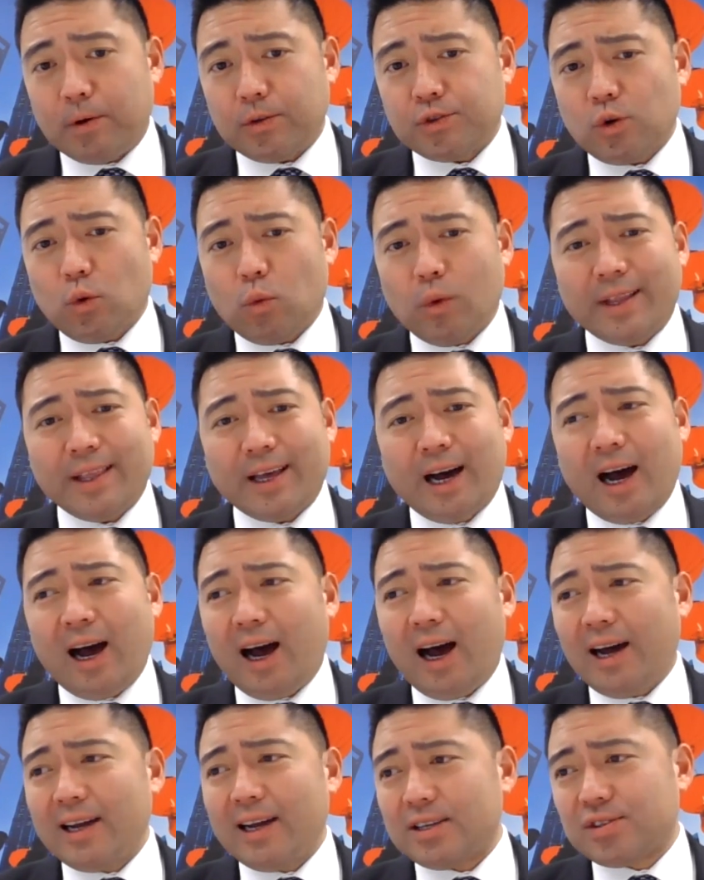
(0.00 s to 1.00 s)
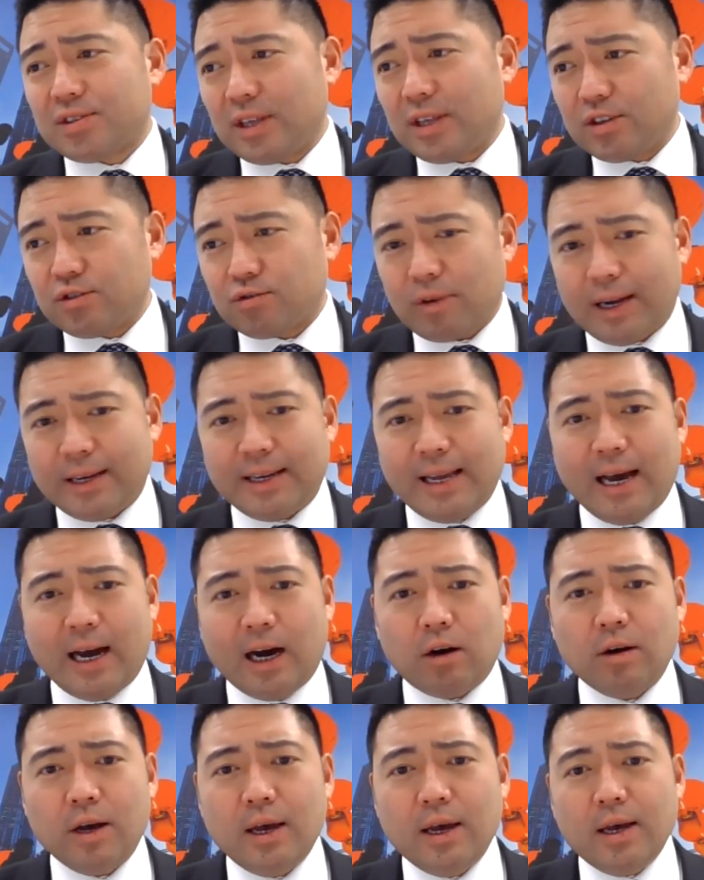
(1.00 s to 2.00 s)
So one of the hottest things right
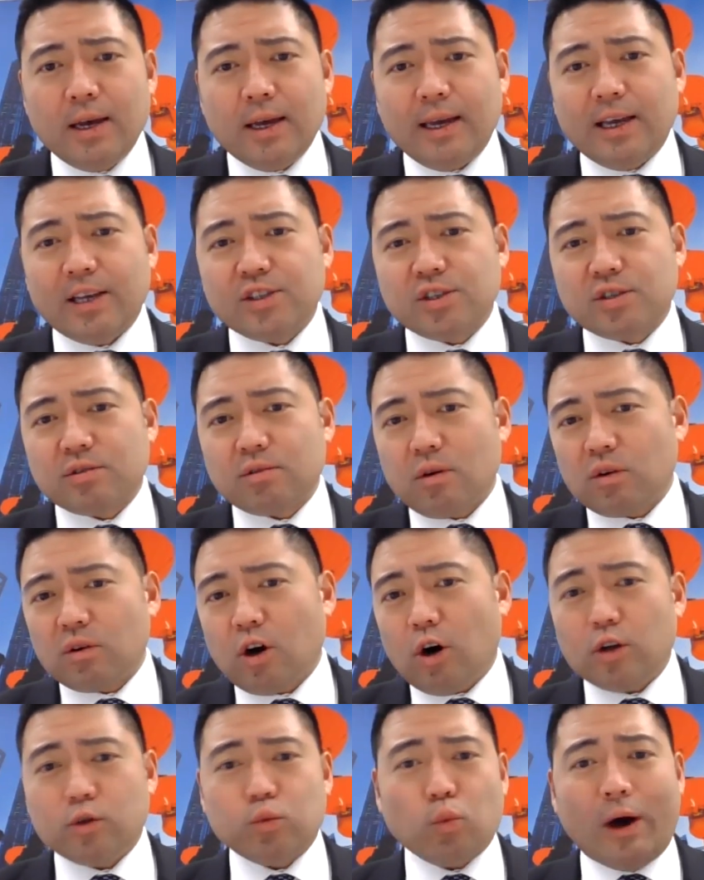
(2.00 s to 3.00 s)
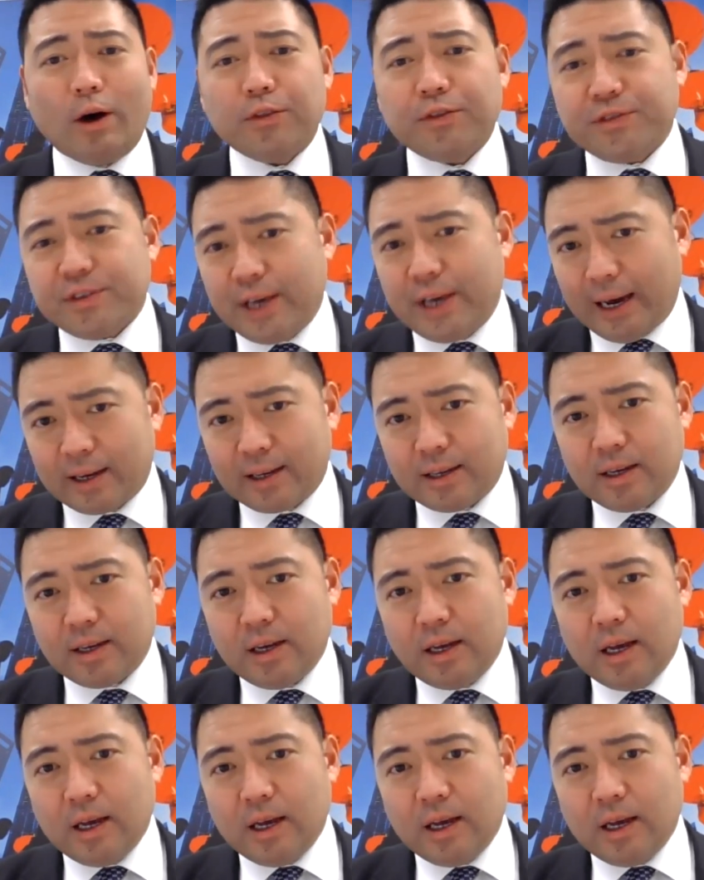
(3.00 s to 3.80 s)
now is called wealth tech,